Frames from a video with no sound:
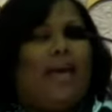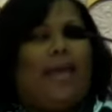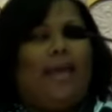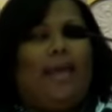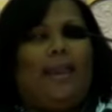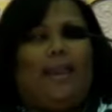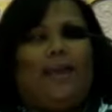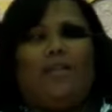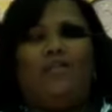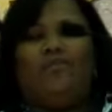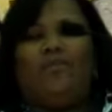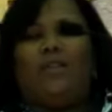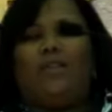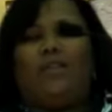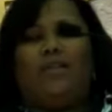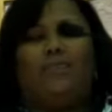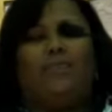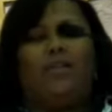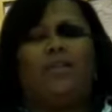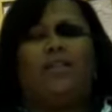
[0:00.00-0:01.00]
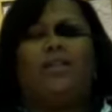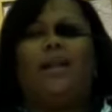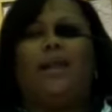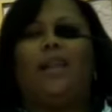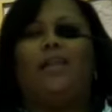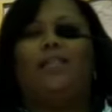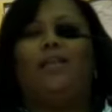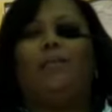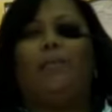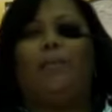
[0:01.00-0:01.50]
And I just was
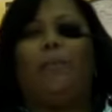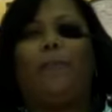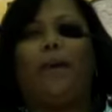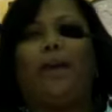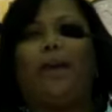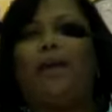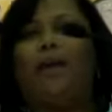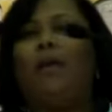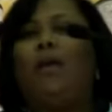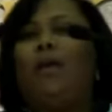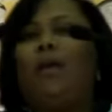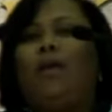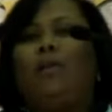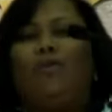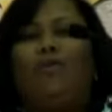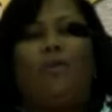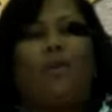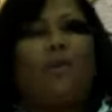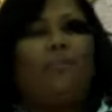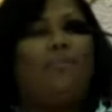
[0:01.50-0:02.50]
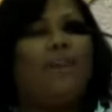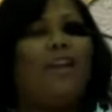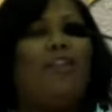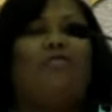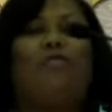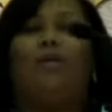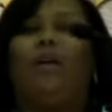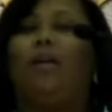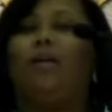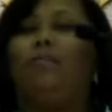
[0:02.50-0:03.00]
standing there praying, Lord, I'm
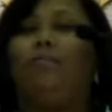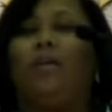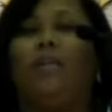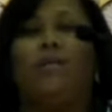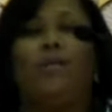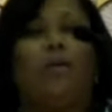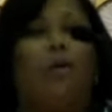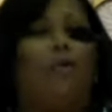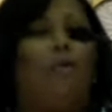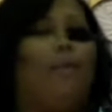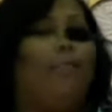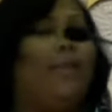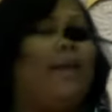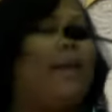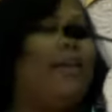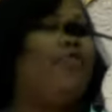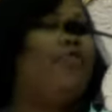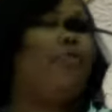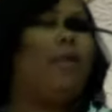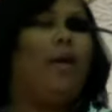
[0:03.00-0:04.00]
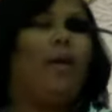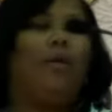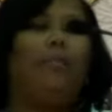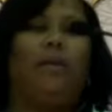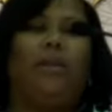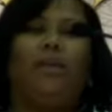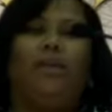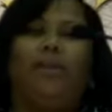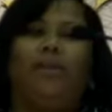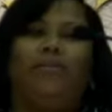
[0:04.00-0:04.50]
not trying to be slow. I'm not trying
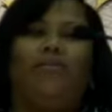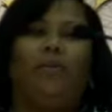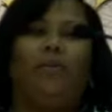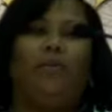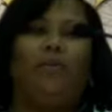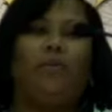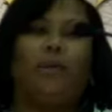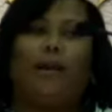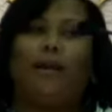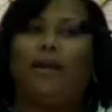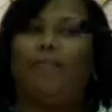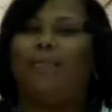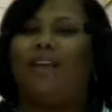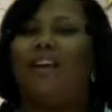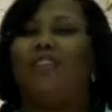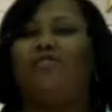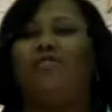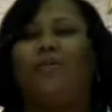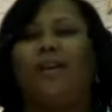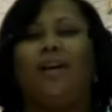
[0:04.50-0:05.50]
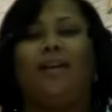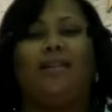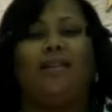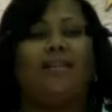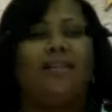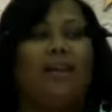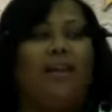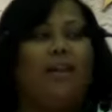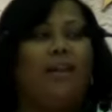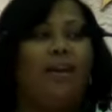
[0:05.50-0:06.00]
to be difficult, and I'm not trying
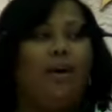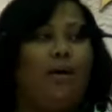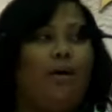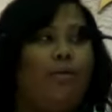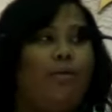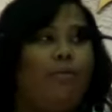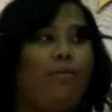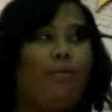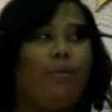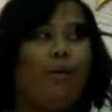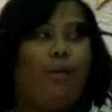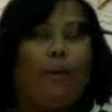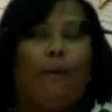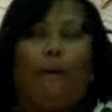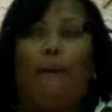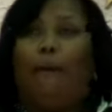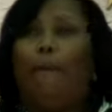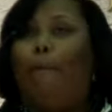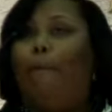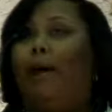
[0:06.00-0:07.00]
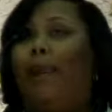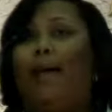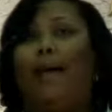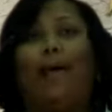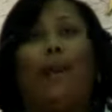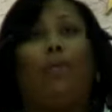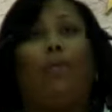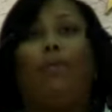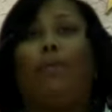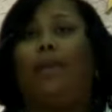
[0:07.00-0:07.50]
to say no, but
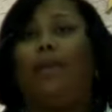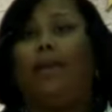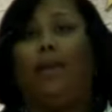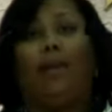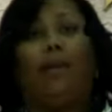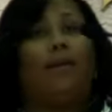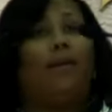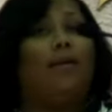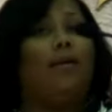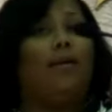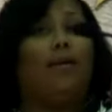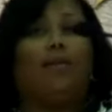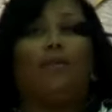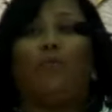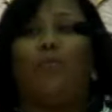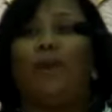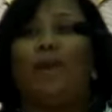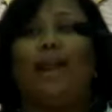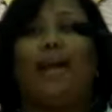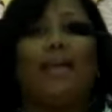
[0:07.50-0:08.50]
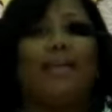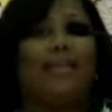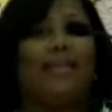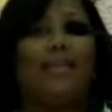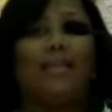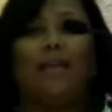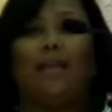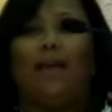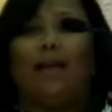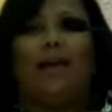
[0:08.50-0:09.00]
I don't get it, because what I
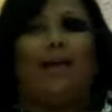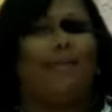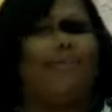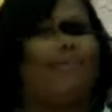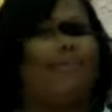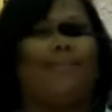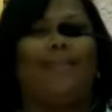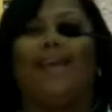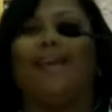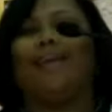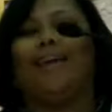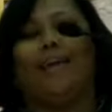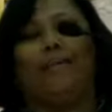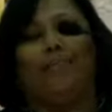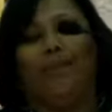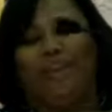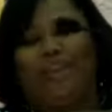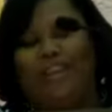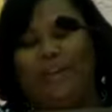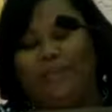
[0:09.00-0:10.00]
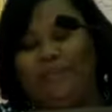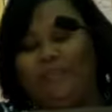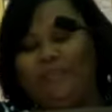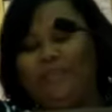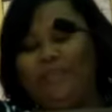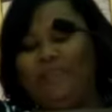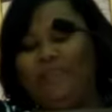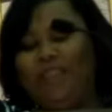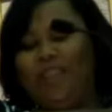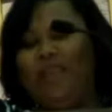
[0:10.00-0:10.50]
see, that can't be
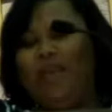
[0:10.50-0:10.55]
it.